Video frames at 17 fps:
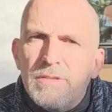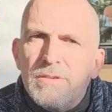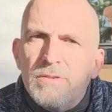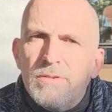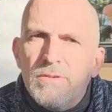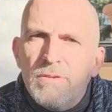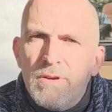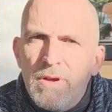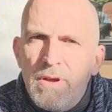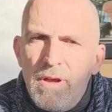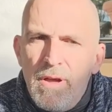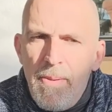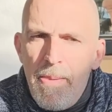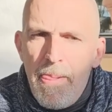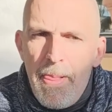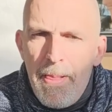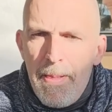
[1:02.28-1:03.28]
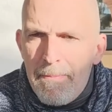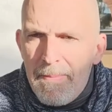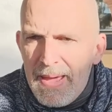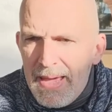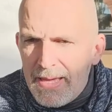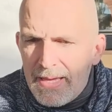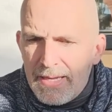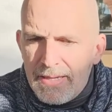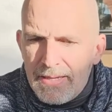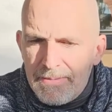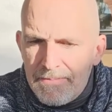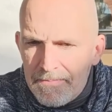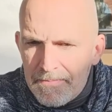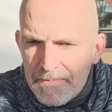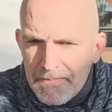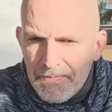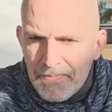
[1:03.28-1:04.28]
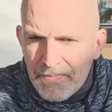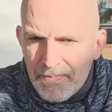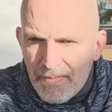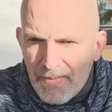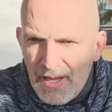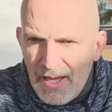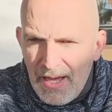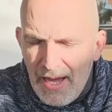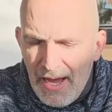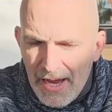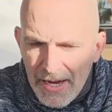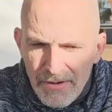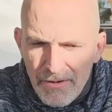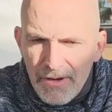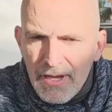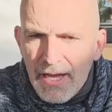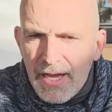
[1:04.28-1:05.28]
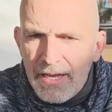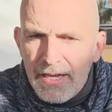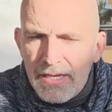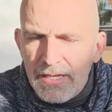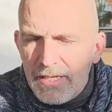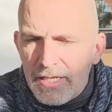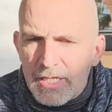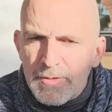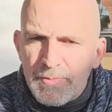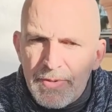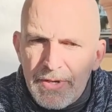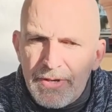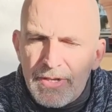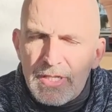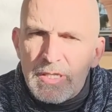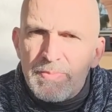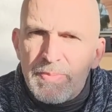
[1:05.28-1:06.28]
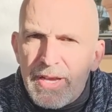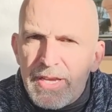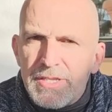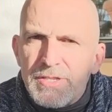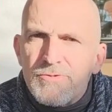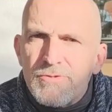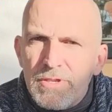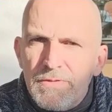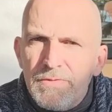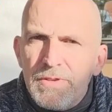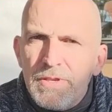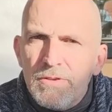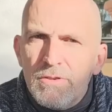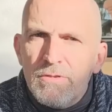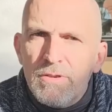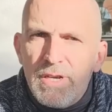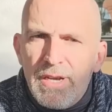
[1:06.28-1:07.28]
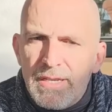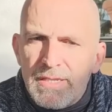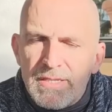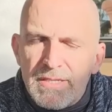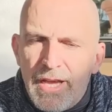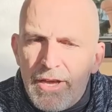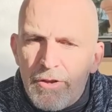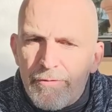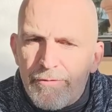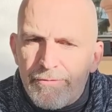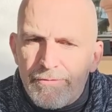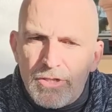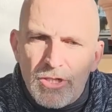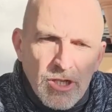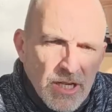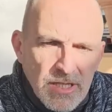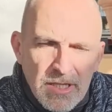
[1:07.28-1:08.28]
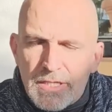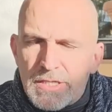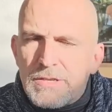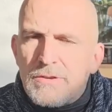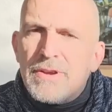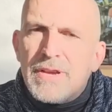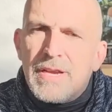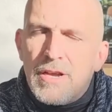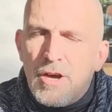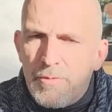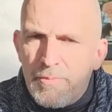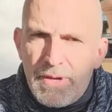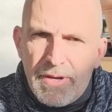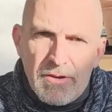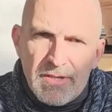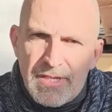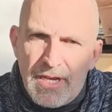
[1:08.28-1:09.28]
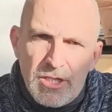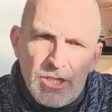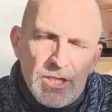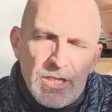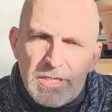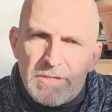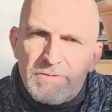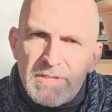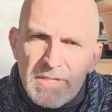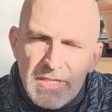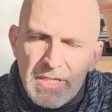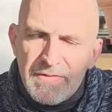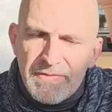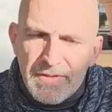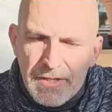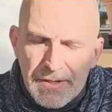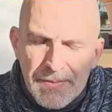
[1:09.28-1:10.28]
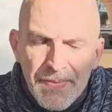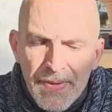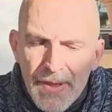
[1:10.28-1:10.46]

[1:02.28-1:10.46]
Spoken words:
to make an educated, experience-based review instead of just throwing it out because I just received it.